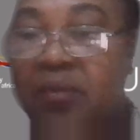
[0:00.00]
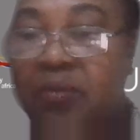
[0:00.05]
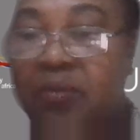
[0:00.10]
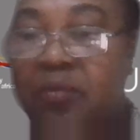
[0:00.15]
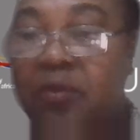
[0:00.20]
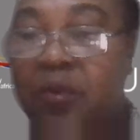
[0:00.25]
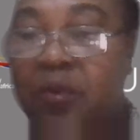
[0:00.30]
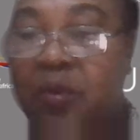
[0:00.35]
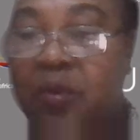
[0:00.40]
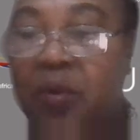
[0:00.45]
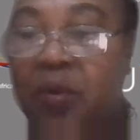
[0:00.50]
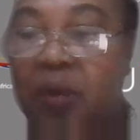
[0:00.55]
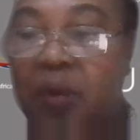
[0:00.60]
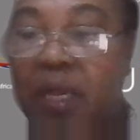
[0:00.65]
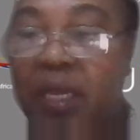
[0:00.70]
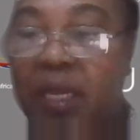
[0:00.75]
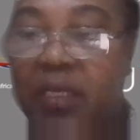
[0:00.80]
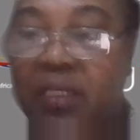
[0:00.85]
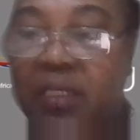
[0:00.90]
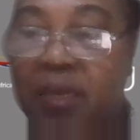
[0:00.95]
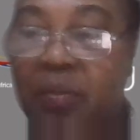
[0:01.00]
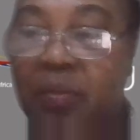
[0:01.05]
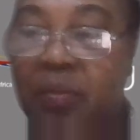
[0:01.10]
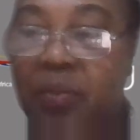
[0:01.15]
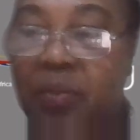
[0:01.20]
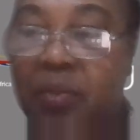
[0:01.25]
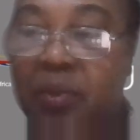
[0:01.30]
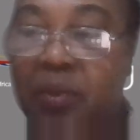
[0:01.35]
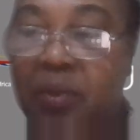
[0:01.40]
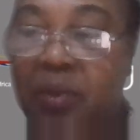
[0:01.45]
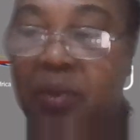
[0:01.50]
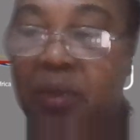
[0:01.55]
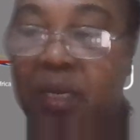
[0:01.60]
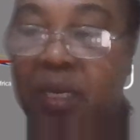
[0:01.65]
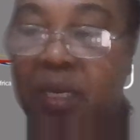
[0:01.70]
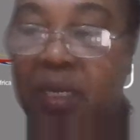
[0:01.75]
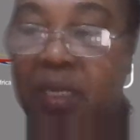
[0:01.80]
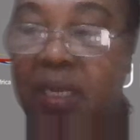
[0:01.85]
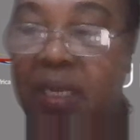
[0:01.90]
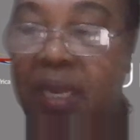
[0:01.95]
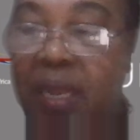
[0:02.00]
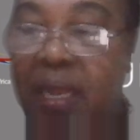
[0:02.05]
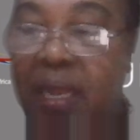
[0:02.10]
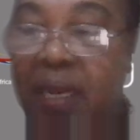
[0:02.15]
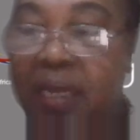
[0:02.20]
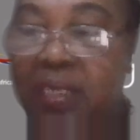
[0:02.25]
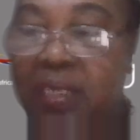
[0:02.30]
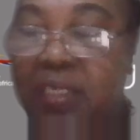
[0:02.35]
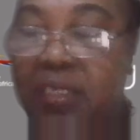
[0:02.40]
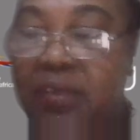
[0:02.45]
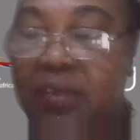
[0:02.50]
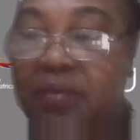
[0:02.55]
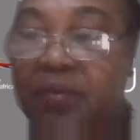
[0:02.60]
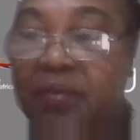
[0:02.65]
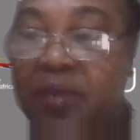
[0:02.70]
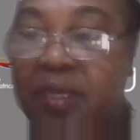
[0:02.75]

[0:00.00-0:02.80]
For example, narrative